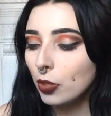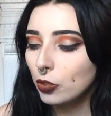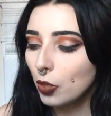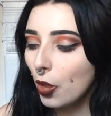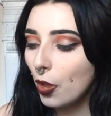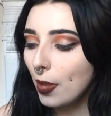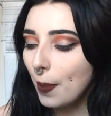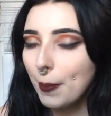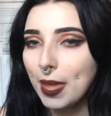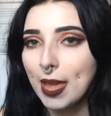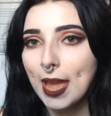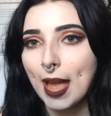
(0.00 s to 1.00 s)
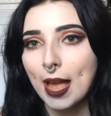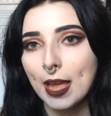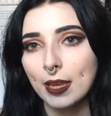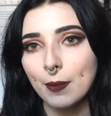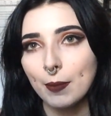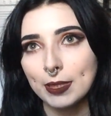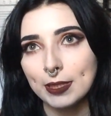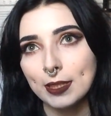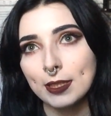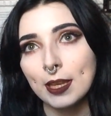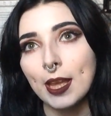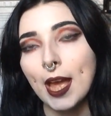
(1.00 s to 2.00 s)
So me and my
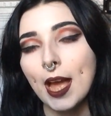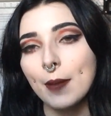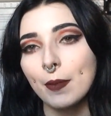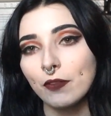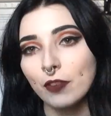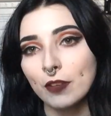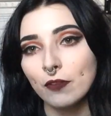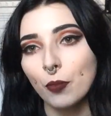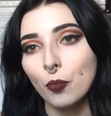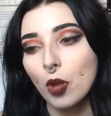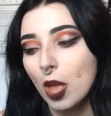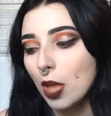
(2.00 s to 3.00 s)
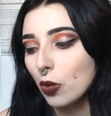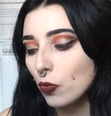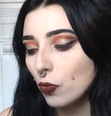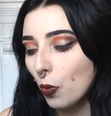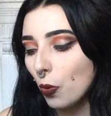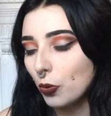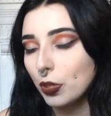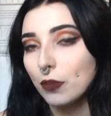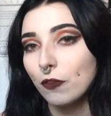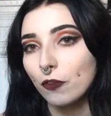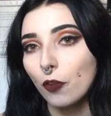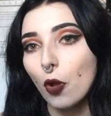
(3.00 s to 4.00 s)
sister and my friend from work all
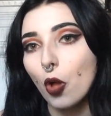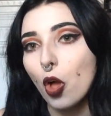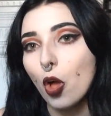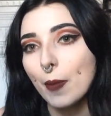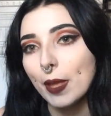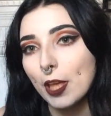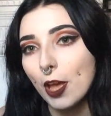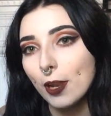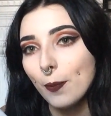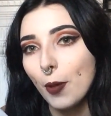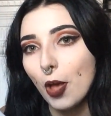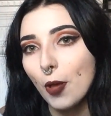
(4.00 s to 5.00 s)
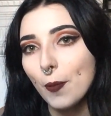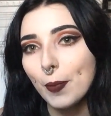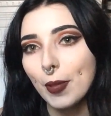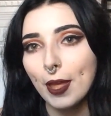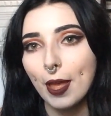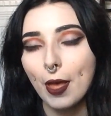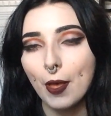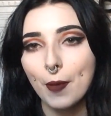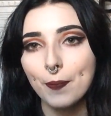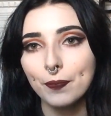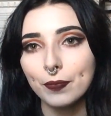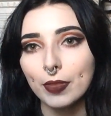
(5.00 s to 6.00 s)
ordered from Colourpop.
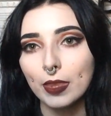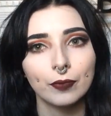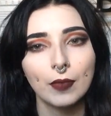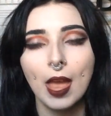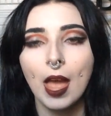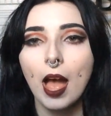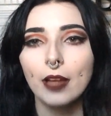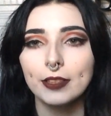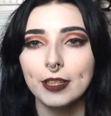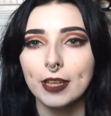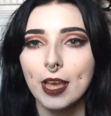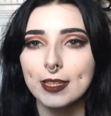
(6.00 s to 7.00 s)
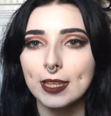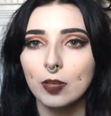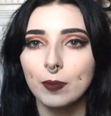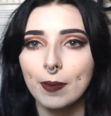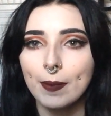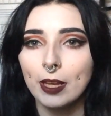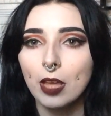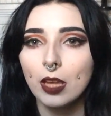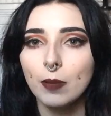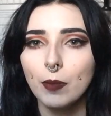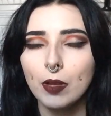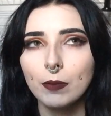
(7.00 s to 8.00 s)
Um, I'll tell you guys a little bit about
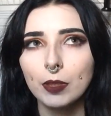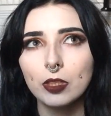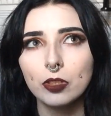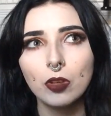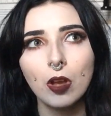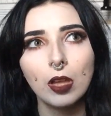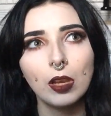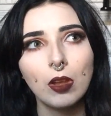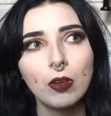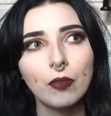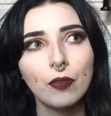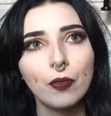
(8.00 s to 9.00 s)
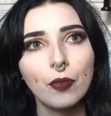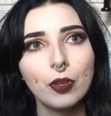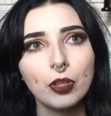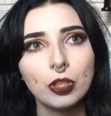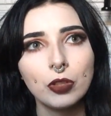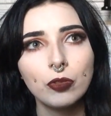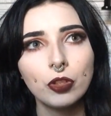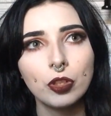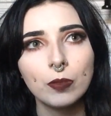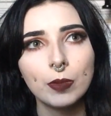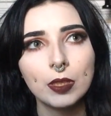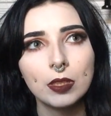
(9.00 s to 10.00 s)
Colourpop because not a lot of
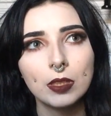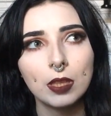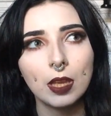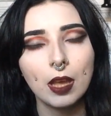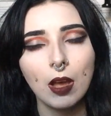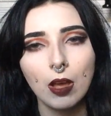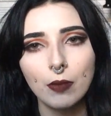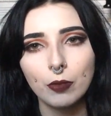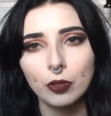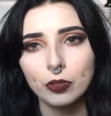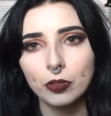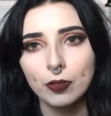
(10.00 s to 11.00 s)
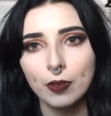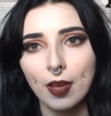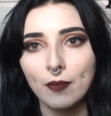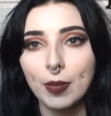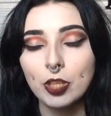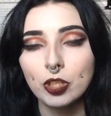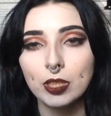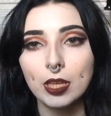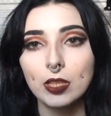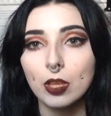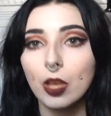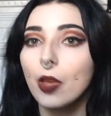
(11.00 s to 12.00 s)
YouTubers that I watch have mentioned
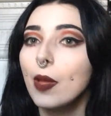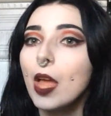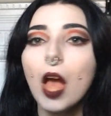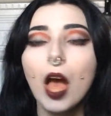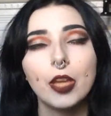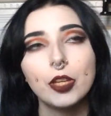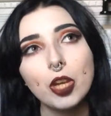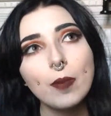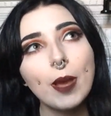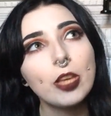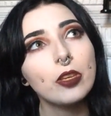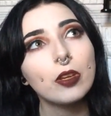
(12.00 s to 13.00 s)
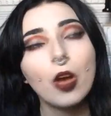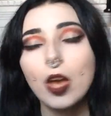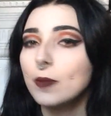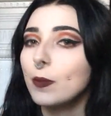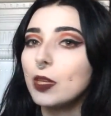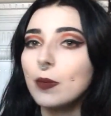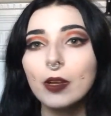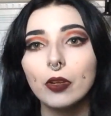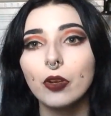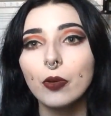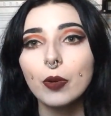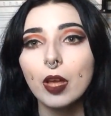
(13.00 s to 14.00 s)
it so I don't know about you guys but you might
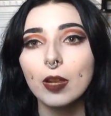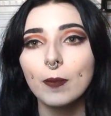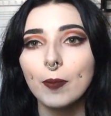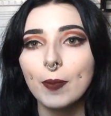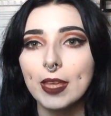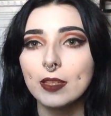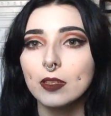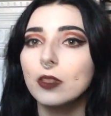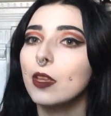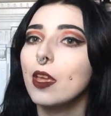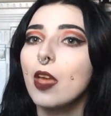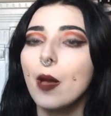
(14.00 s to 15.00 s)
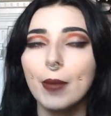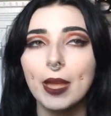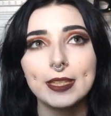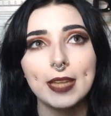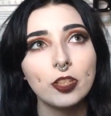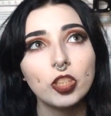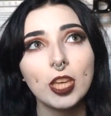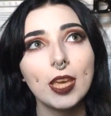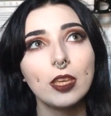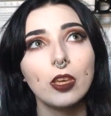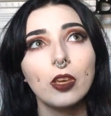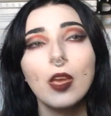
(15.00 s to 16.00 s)
not know what Colourpop is so I'm about to
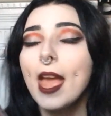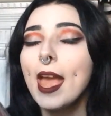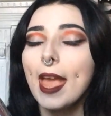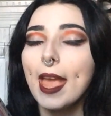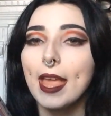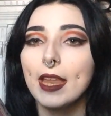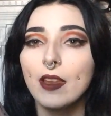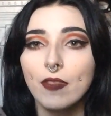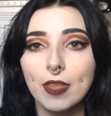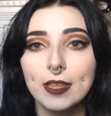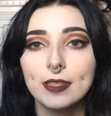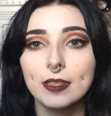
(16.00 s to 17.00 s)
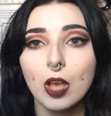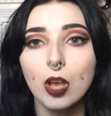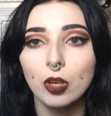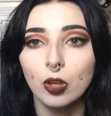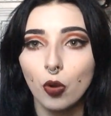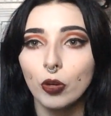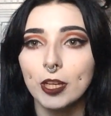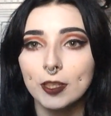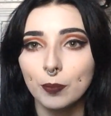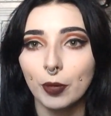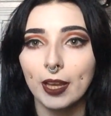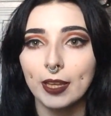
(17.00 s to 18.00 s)
educate you in this
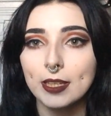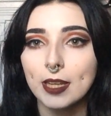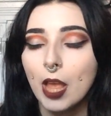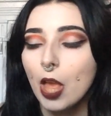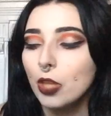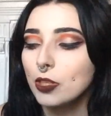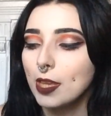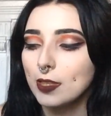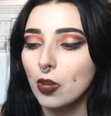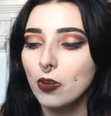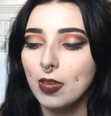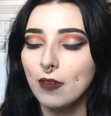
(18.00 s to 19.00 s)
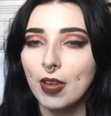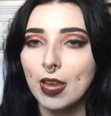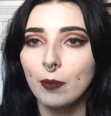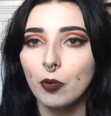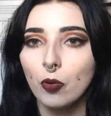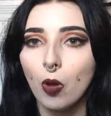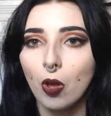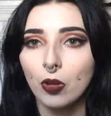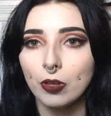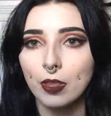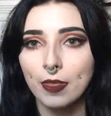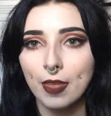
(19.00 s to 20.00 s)
glorious brand. So it's only available
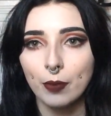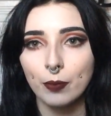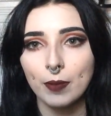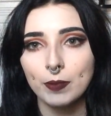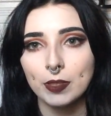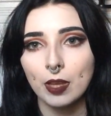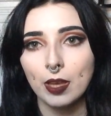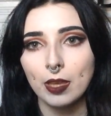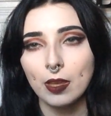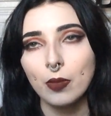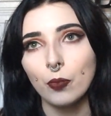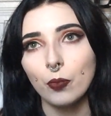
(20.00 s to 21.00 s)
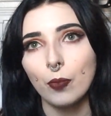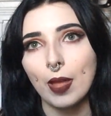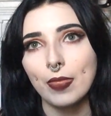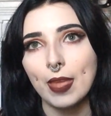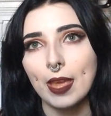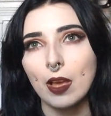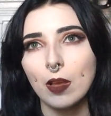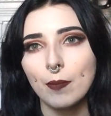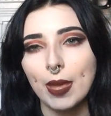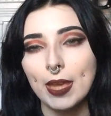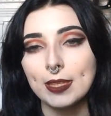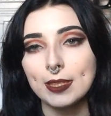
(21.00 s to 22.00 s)
on their website and they are
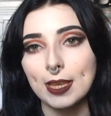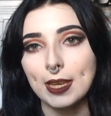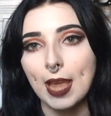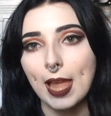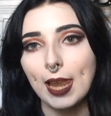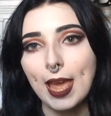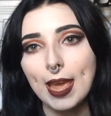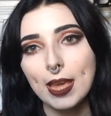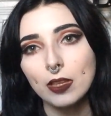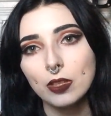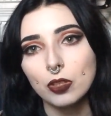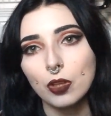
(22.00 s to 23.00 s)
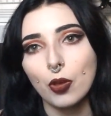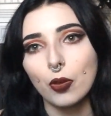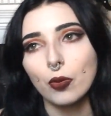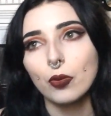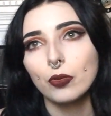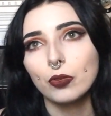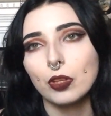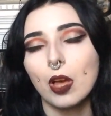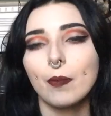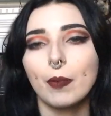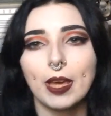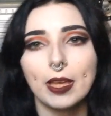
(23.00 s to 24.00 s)
based in LA so you
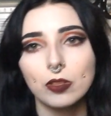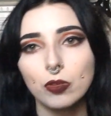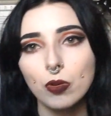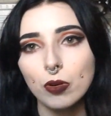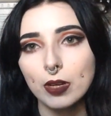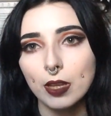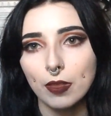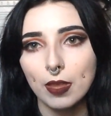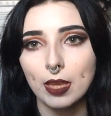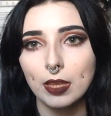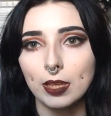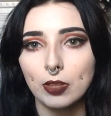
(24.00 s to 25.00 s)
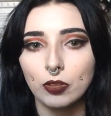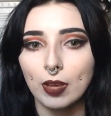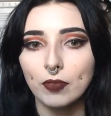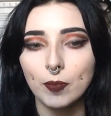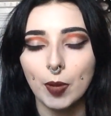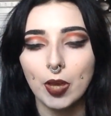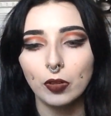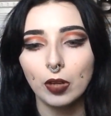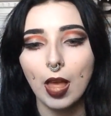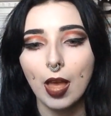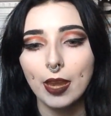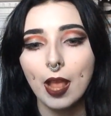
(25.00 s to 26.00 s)
can't buy it in store or anything, you literally have to buy it
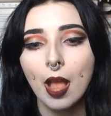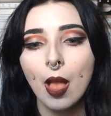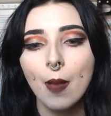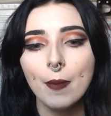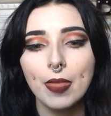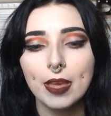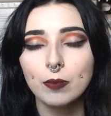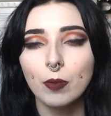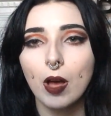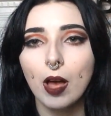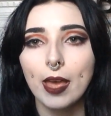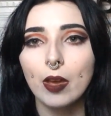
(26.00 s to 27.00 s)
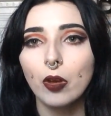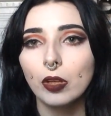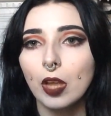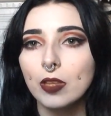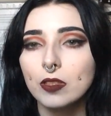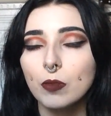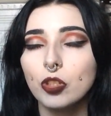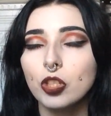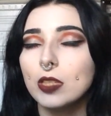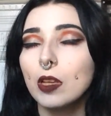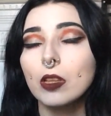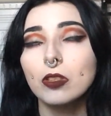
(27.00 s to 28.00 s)
online. That's why online
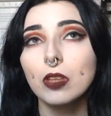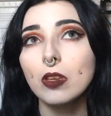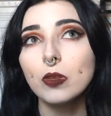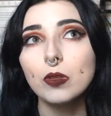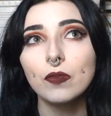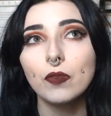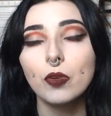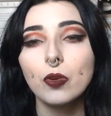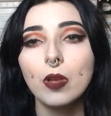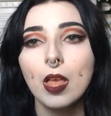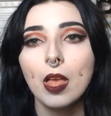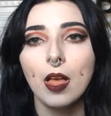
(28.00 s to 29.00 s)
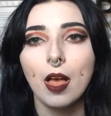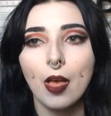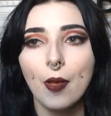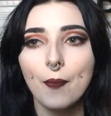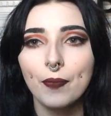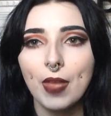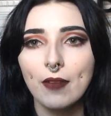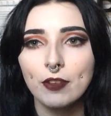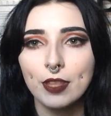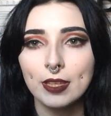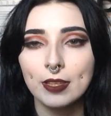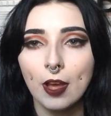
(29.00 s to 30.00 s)
swatches are so useful. Um,
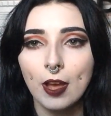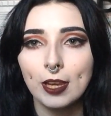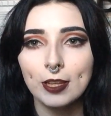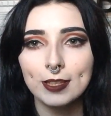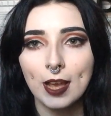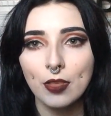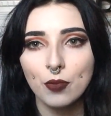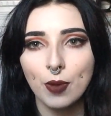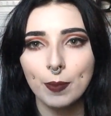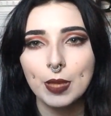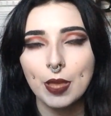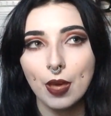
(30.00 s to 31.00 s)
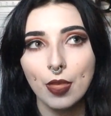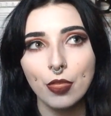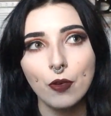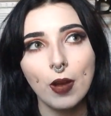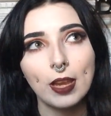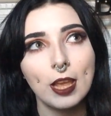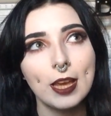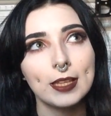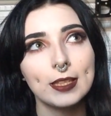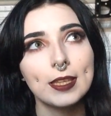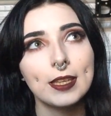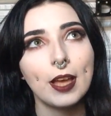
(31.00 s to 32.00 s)
everything that I looked at on the website that I thought I
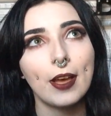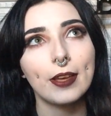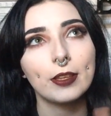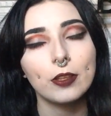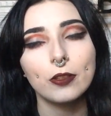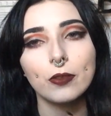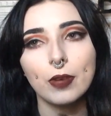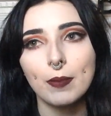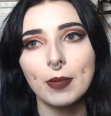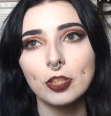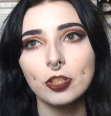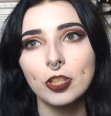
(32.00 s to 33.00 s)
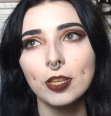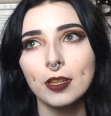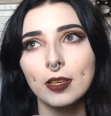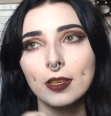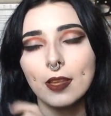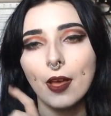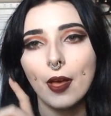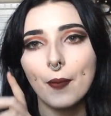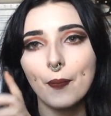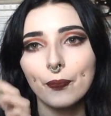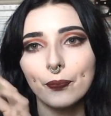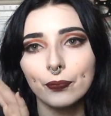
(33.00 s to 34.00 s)
liked, I Google imaged
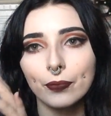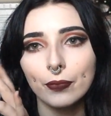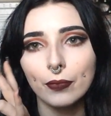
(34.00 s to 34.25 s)
um,